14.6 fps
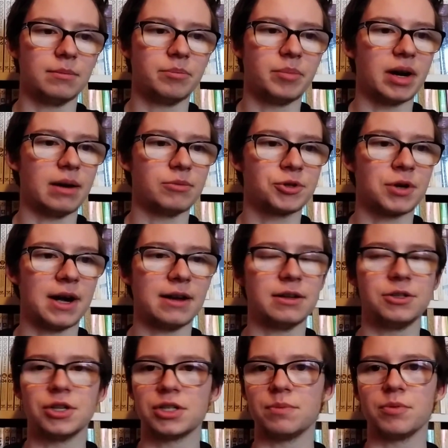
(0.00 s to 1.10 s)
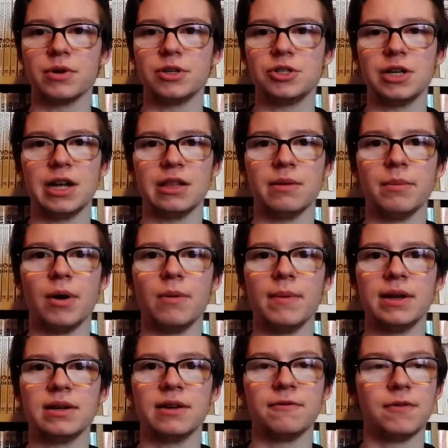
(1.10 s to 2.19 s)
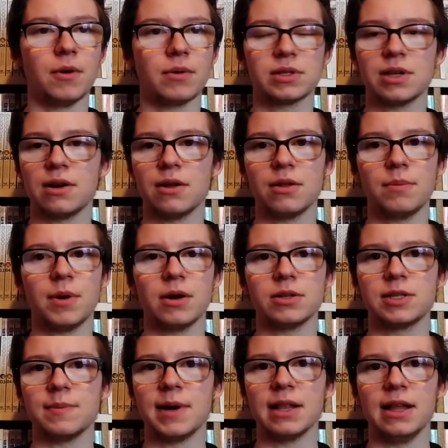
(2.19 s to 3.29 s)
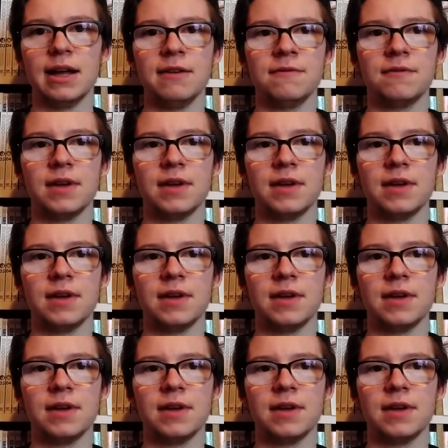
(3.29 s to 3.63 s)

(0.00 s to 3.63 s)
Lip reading: But I'm trying to just appreciate the moment and focus on other parts of my life.